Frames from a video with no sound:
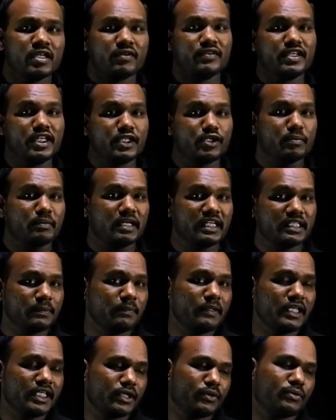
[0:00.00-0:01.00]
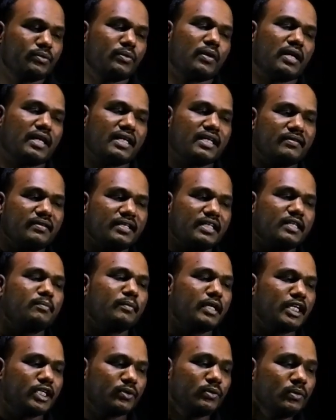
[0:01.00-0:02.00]
We need to multiply 2 and
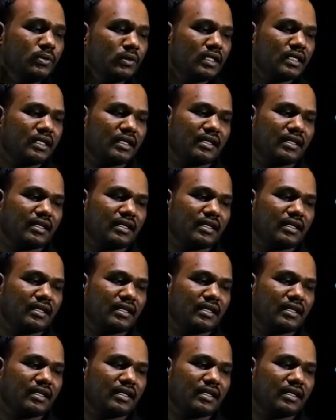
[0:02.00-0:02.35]
divided by 2,